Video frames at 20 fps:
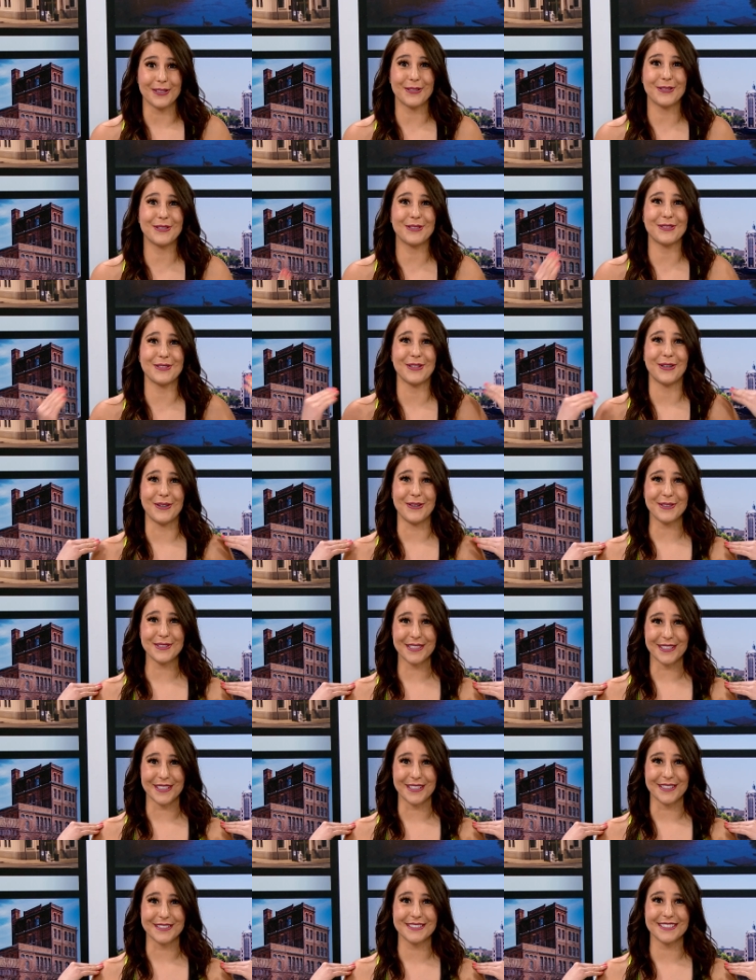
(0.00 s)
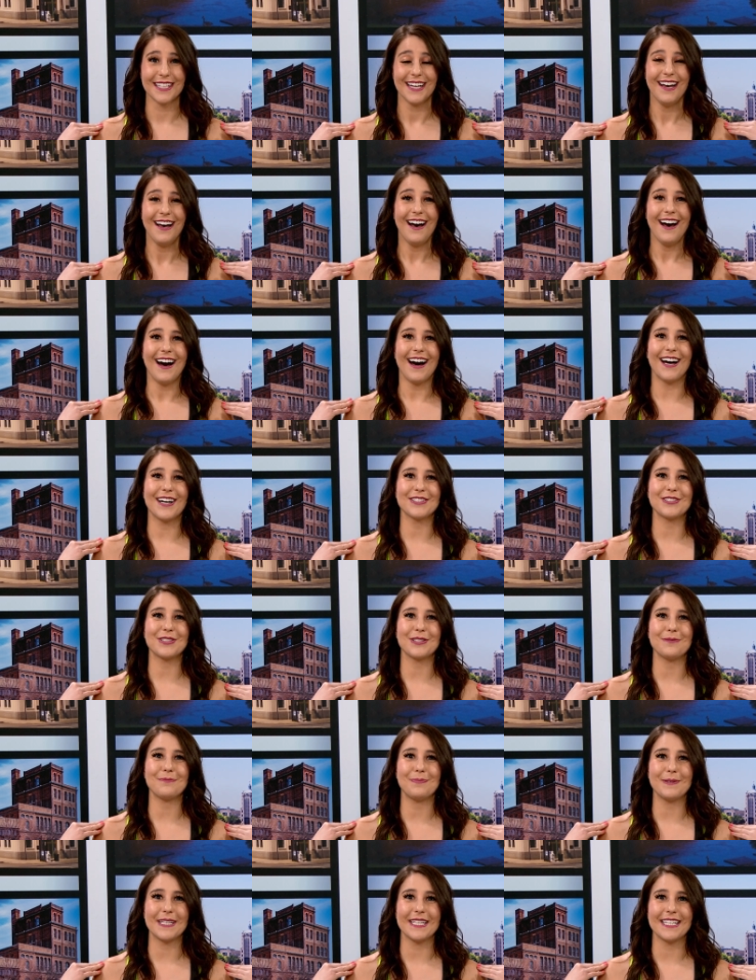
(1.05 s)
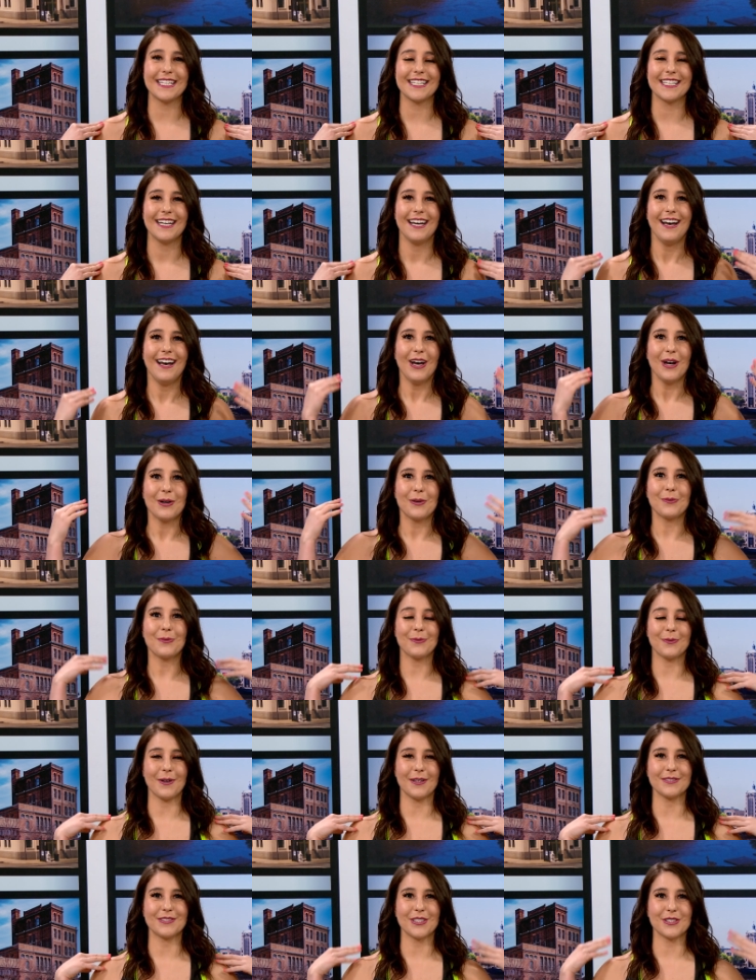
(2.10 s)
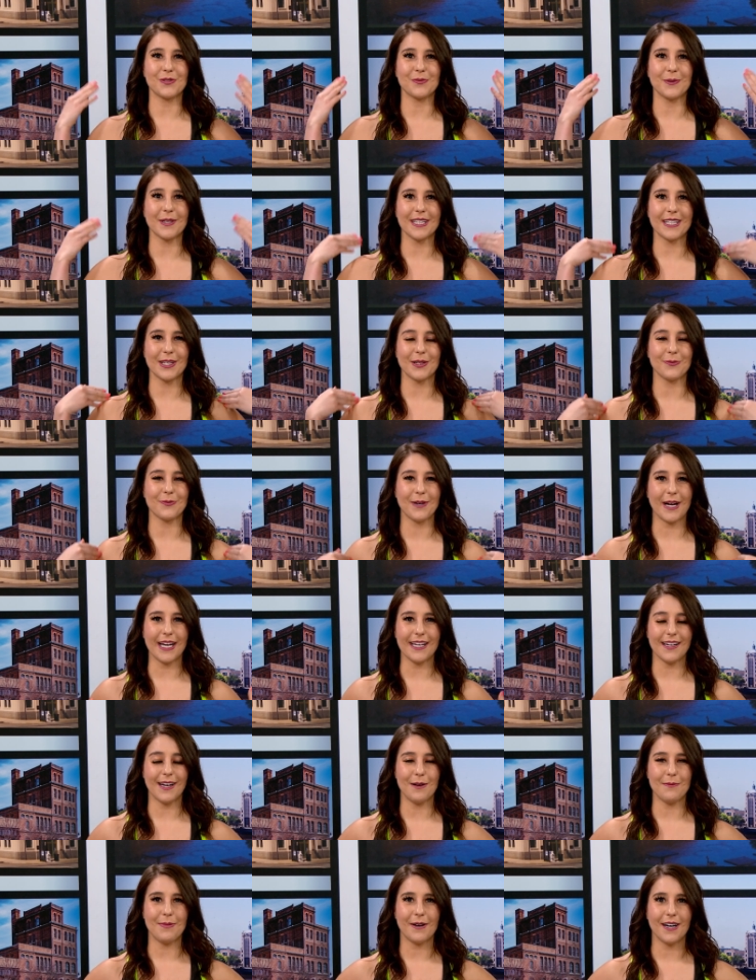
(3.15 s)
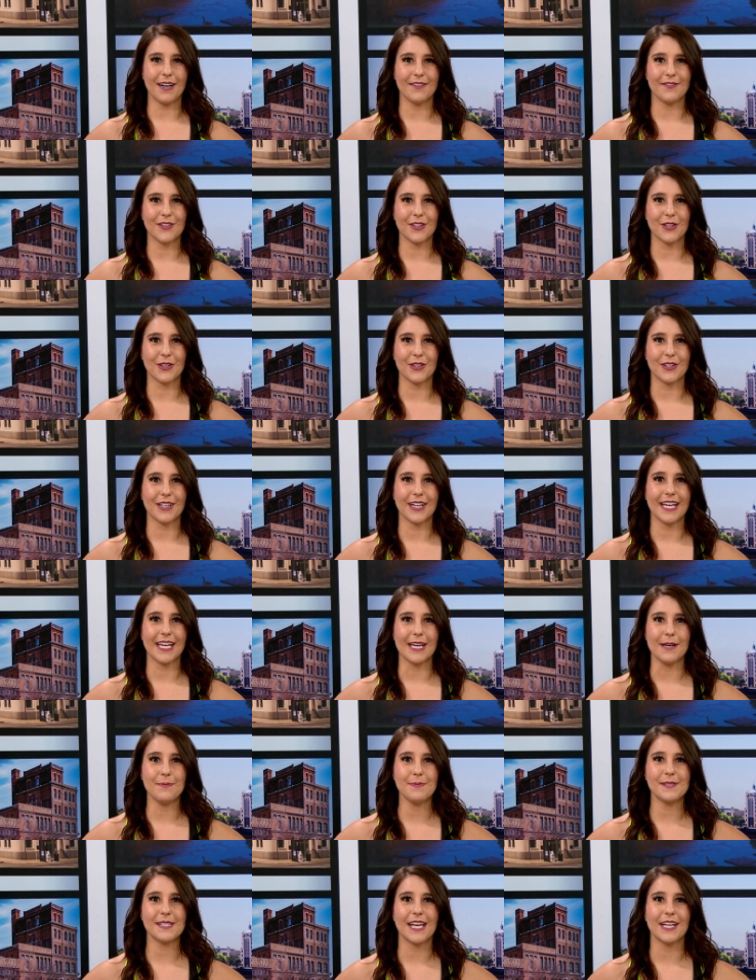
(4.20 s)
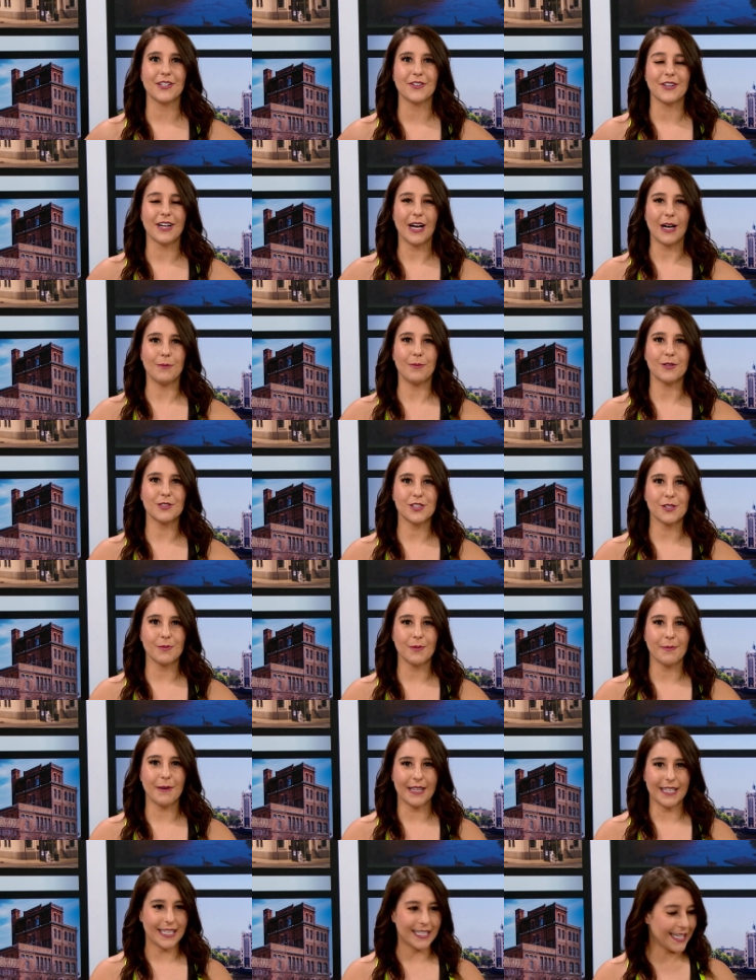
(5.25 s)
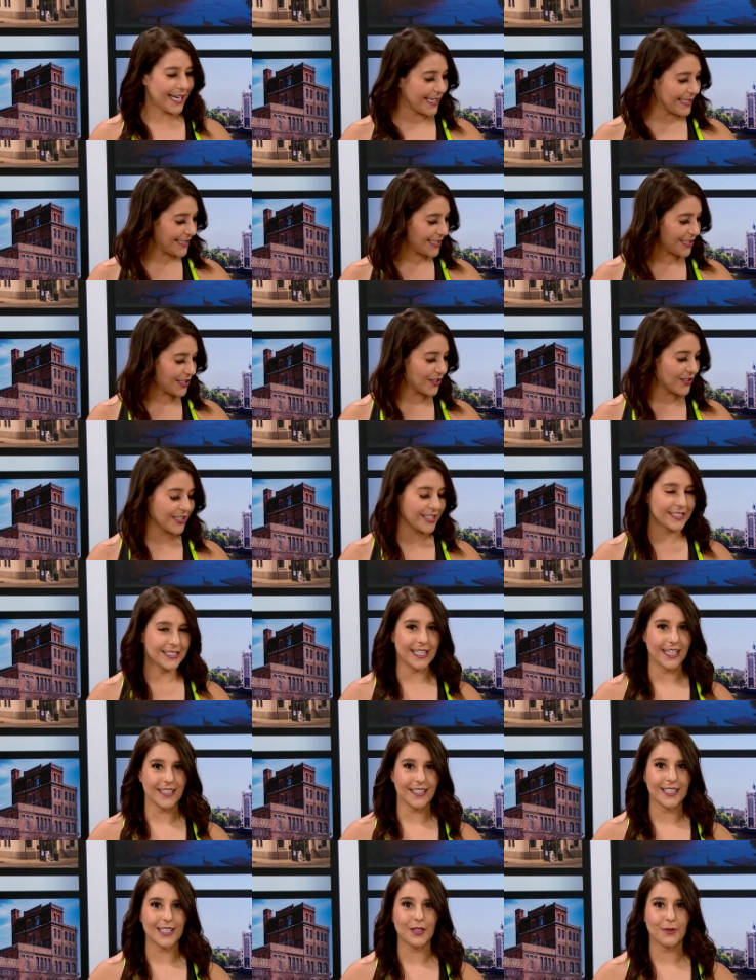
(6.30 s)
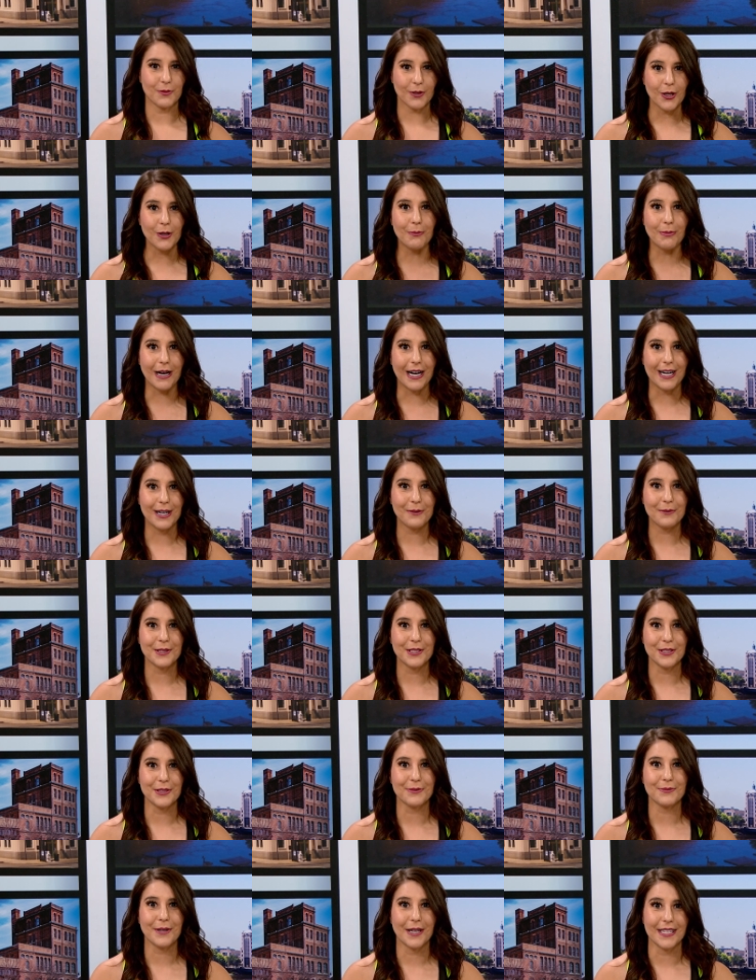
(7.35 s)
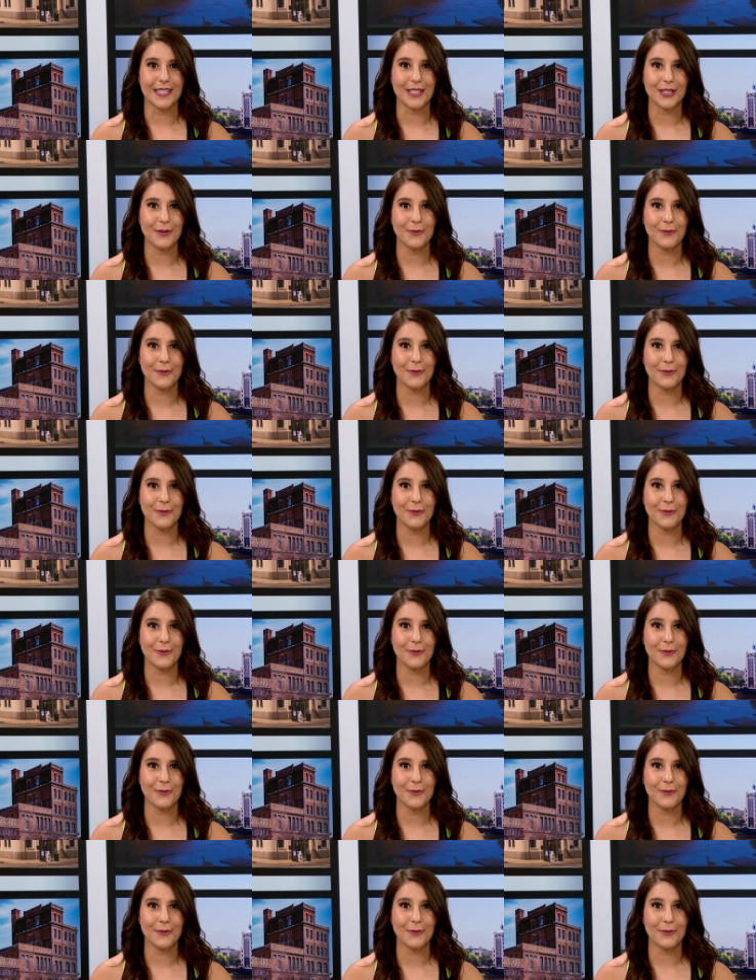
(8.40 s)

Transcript: shoulders uh, should be just really right above your hips and your elbows should be bent at 90 degrees, kind of like a robot when you're running.